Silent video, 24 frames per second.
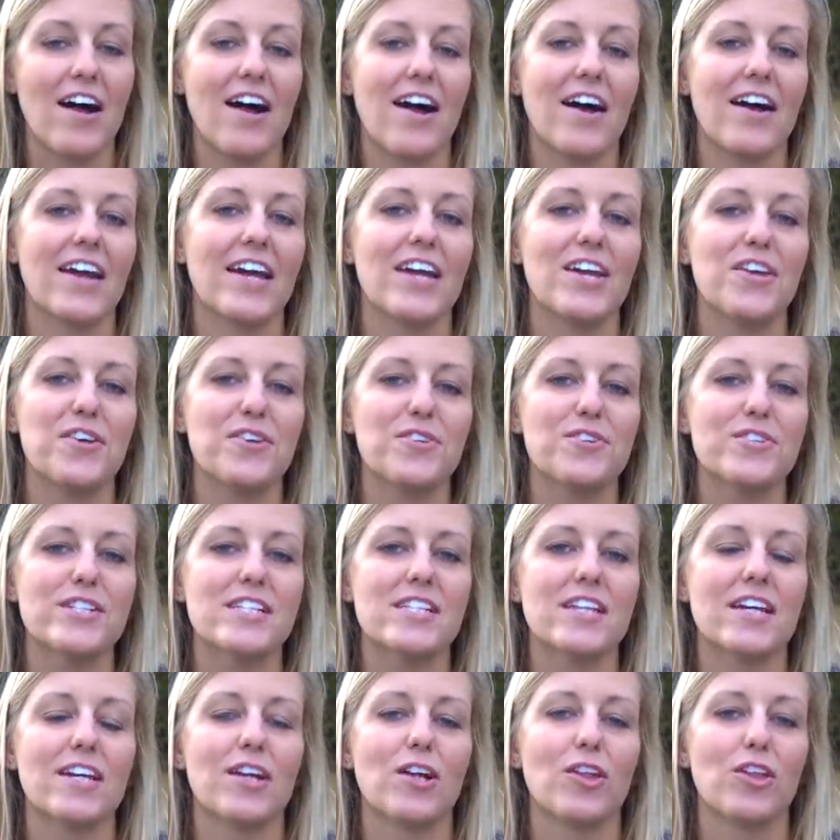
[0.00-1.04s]
Uh, he
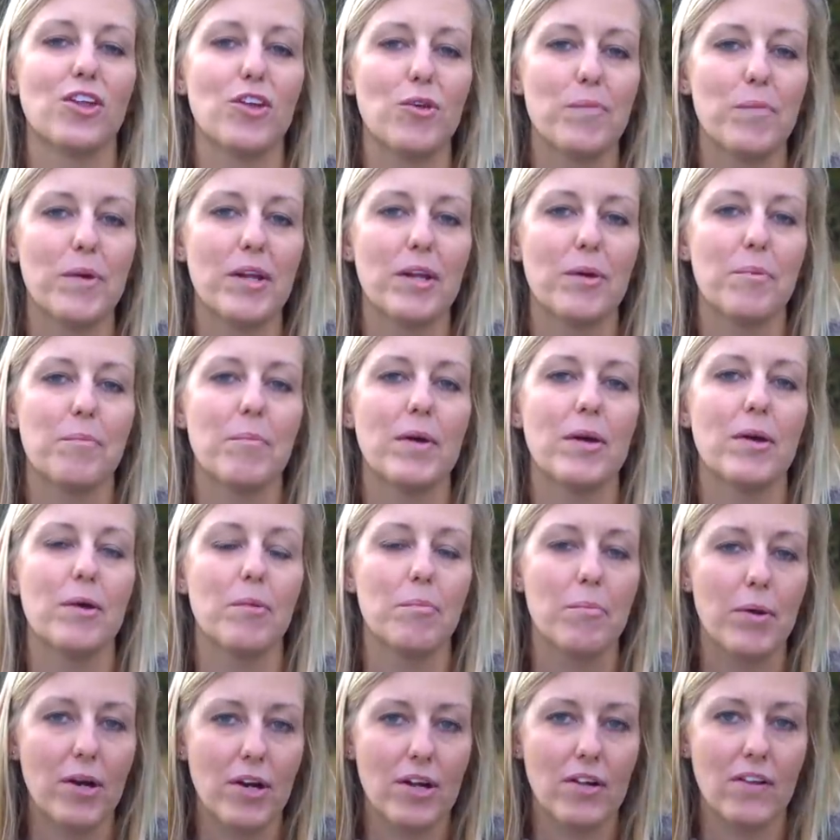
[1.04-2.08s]
used an aluminum
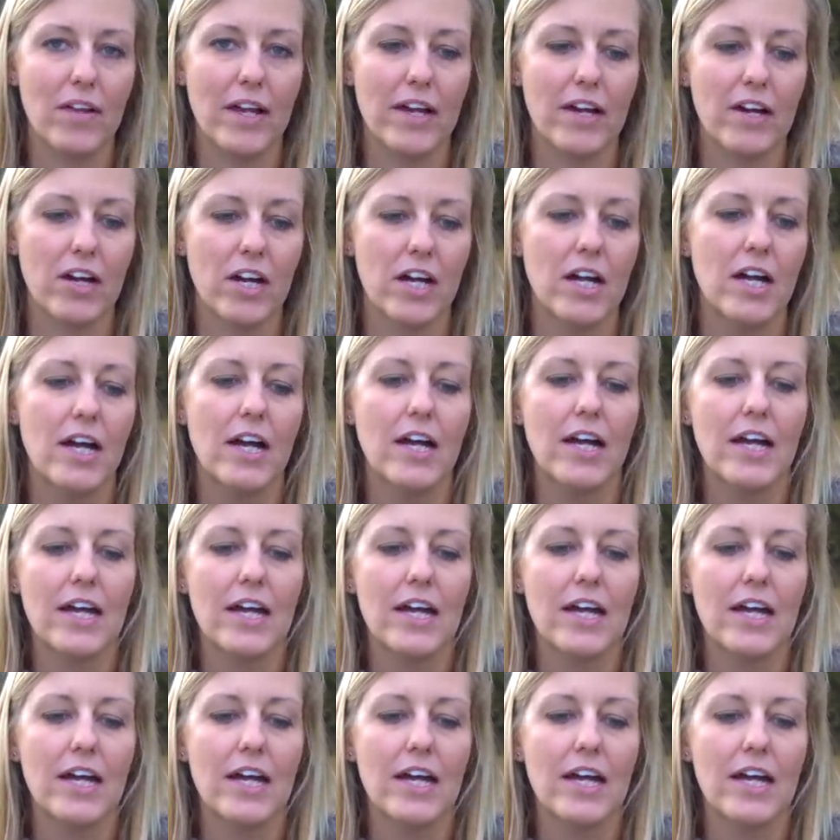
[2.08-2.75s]
percolator